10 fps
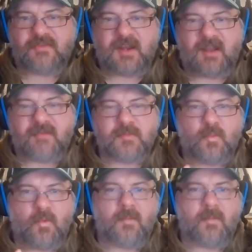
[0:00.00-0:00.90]
I got from the
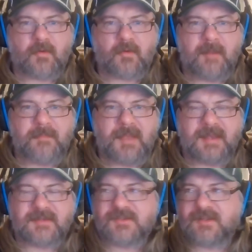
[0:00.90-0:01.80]
Walmart grab
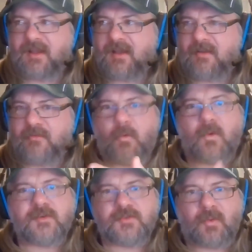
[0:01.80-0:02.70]
bags, uh,
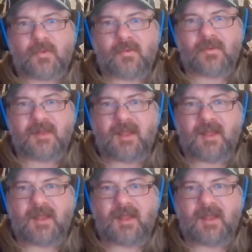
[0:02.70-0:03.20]
four in total.